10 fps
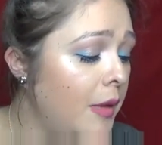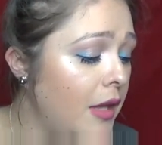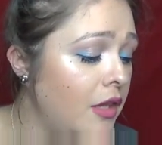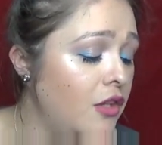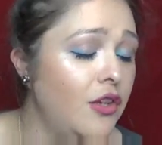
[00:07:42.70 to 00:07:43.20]

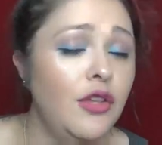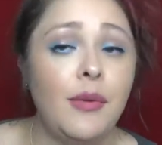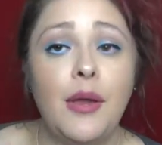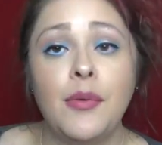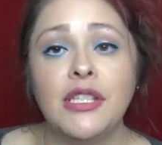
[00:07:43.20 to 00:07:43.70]
you know, you
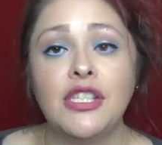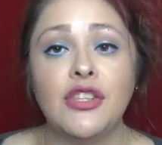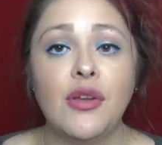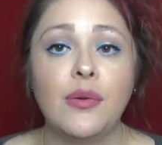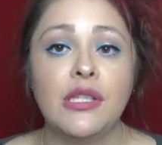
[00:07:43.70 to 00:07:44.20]
might want to
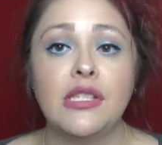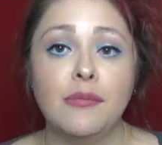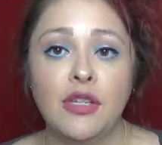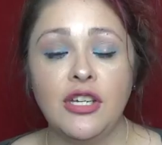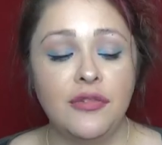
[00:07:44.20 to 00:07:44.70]
throw in
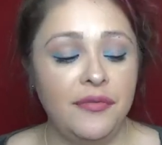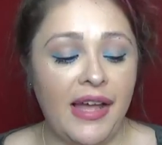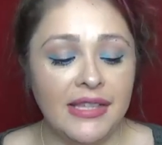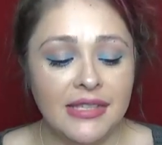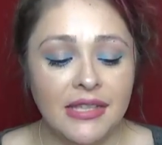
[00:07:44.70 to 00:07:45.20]
some good
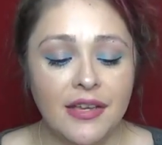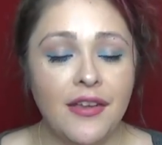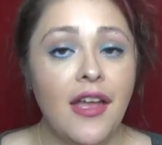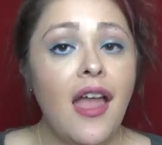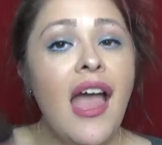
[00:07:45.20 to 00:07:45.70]
fats in
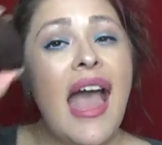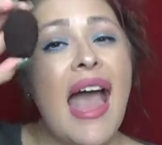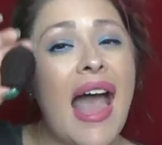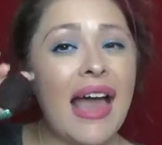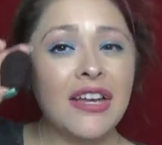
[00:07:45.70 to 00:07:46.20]
there,
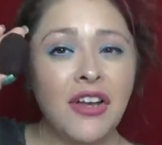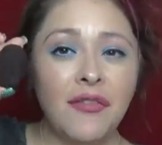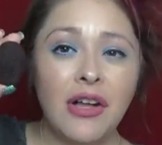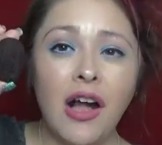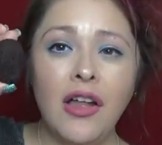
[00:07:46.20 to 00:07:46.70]
add an
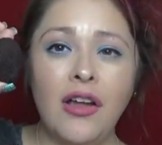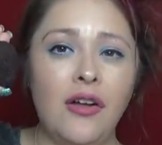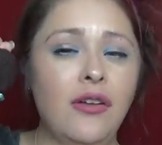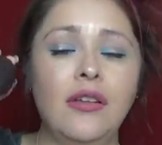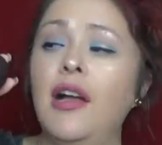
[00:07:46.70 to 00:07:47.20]

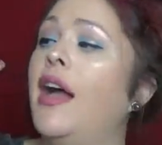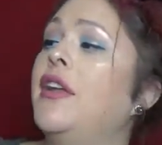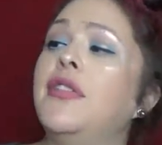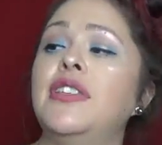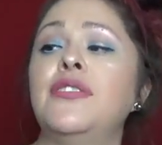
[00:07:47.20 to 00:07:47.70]
avocado. I
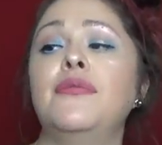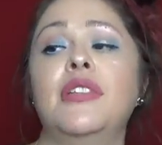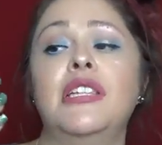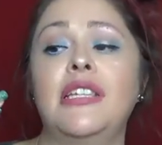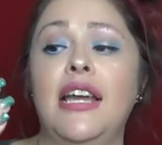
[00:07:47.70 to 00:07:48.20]
know these are
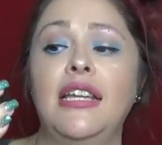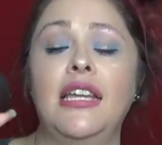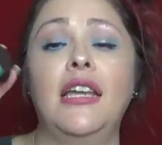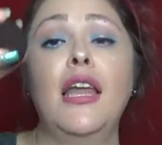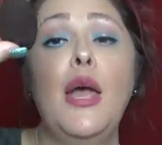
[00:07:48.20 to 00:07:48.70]
really
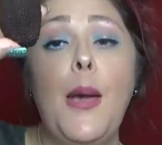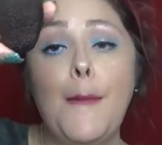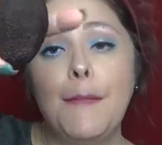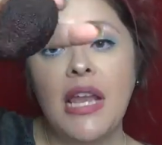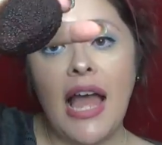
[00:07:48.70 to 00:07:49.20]
tiny,
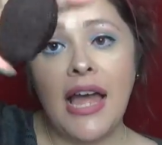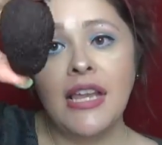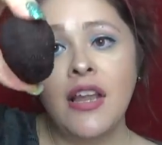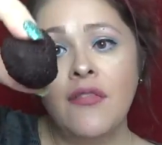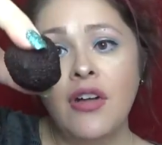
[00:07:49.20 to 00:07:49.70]
but add
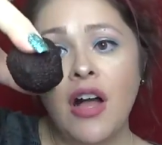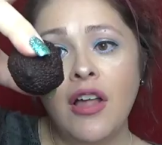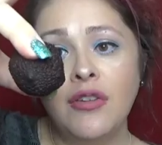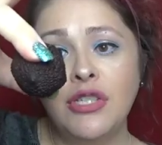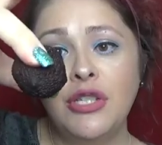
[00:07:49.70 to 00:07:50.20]
an
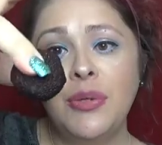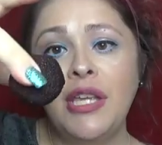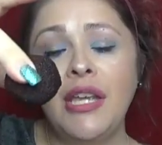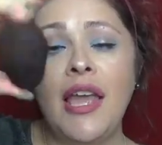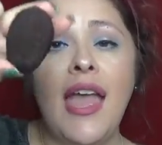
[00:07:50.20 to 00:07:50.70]
avocado to
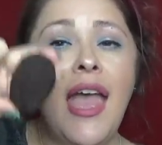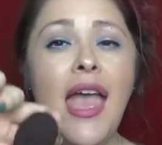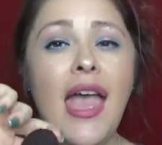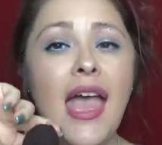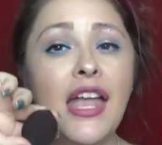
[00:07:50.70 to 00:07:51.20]
it,
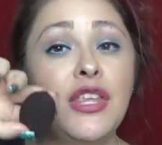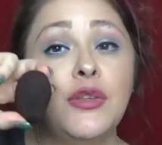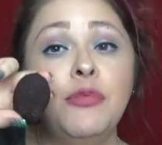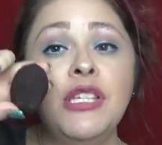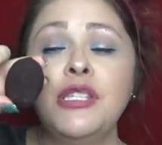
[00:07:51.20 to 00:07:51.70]
and
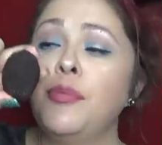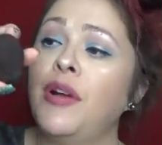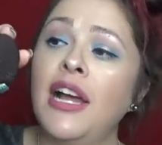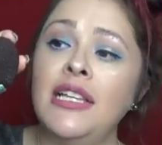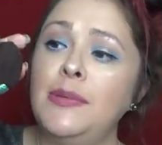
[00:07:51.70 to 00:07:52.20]
you'd be
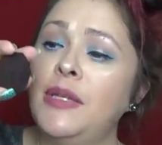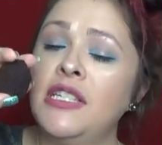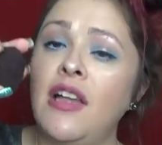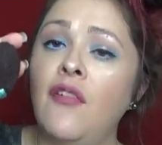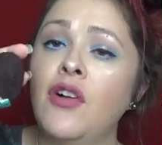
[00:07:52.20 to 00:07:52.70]
surprised
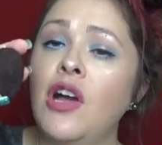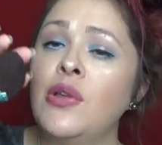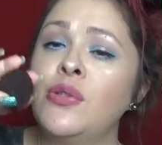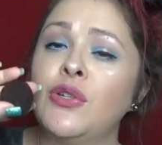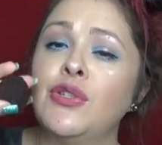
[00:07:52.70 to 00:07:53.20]
because
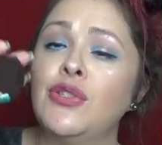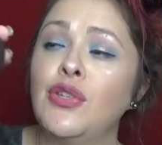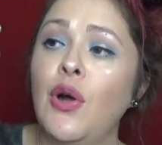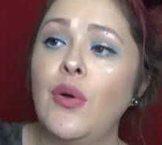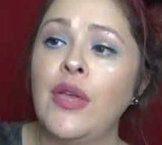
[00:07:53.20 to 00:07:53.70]
avocados are
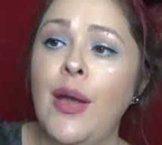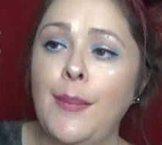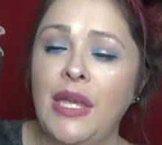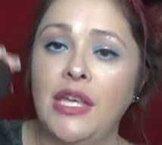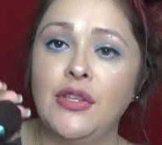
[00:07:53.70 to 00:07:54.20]
so
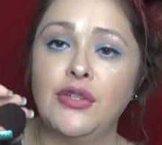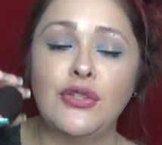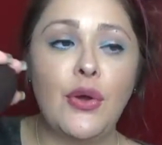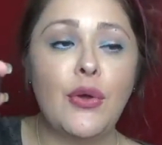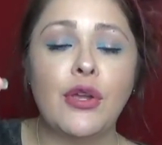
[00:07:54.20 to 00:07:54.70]
yummy. They're
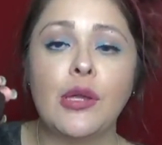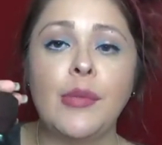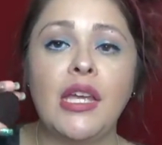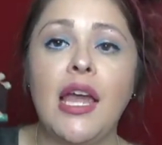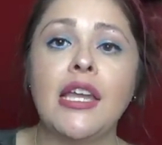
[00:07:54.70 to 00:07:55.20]
so
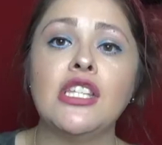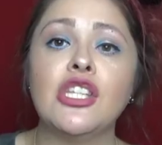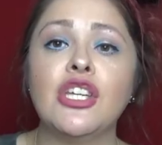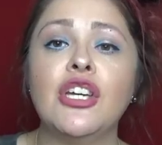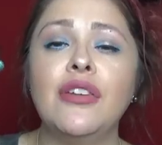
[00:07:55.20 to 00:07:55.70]
creamy, and it's
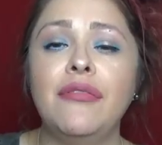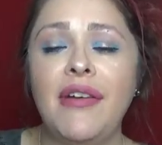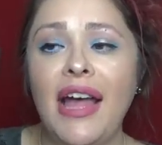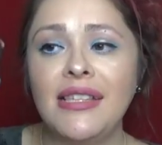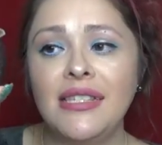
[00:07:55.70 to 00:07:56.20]
good
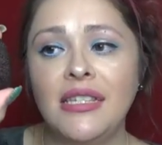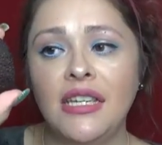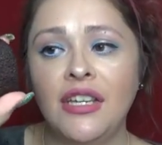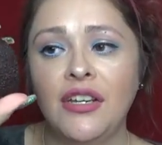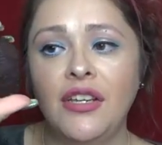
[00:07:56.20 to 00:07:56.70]
fats in
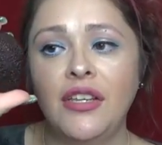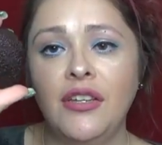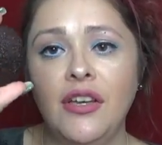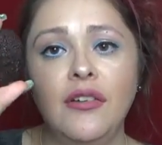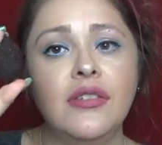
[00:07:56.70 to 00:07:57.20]
here, you
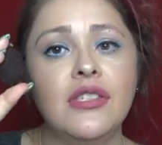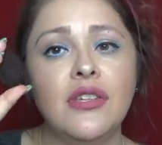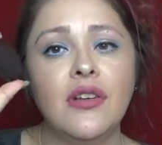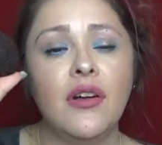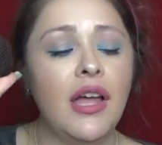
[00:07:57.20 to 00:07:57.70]
know?
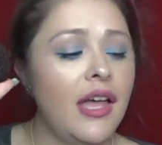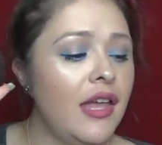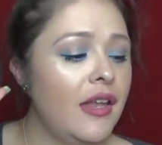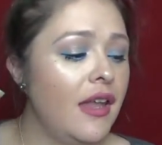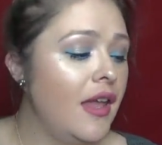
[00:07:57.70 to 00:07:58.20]
So go ahead